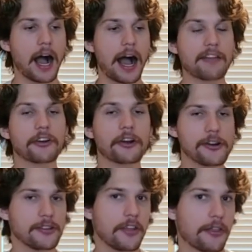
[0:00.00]
I've
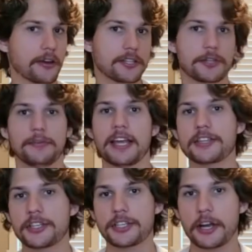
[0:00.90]
heard that there are some
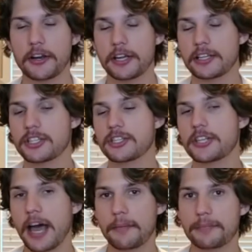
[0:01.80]
necessary
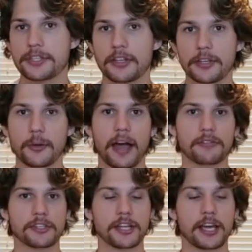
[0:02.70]
steps that you have
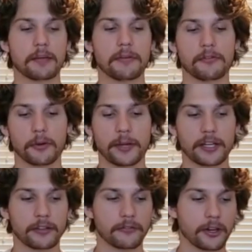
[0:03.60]
to take before
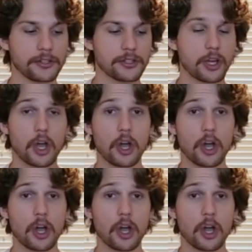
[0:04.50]
making friends.